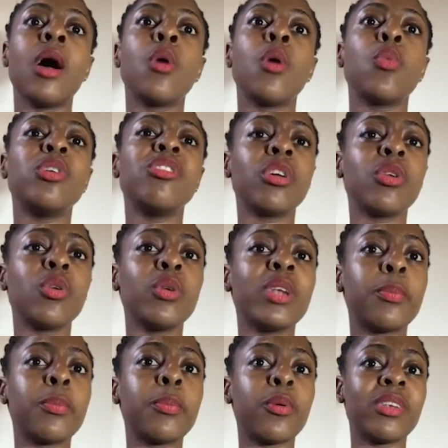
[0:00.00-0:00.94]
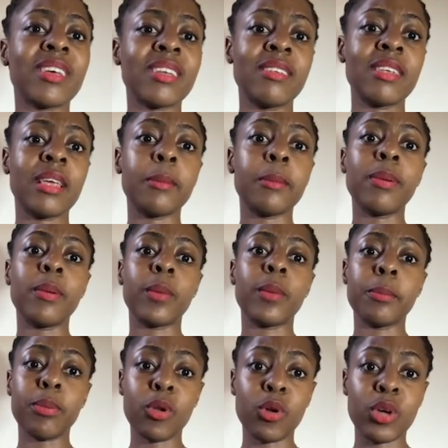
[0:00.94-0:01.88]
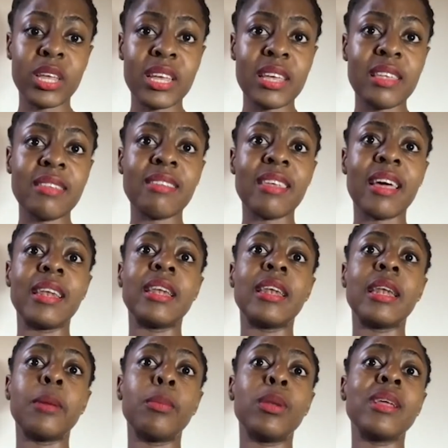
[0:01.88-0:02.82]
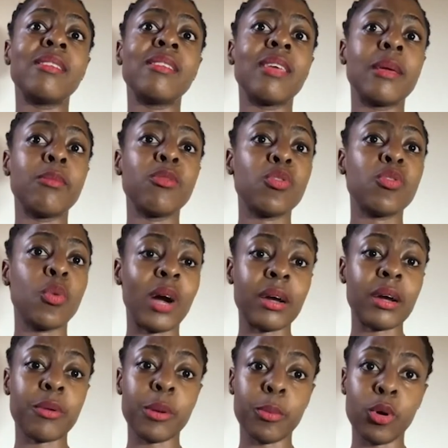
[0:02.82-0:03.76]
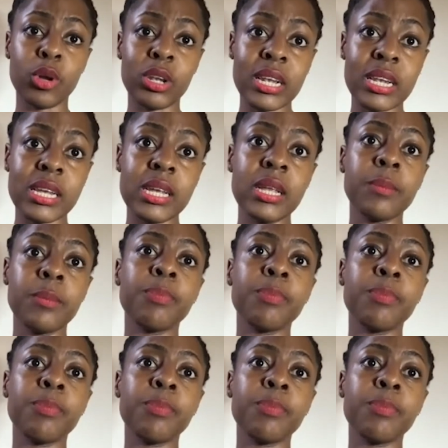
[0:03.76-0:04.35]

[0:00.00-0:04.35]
which included protecting employees and enabling teams to work remotely.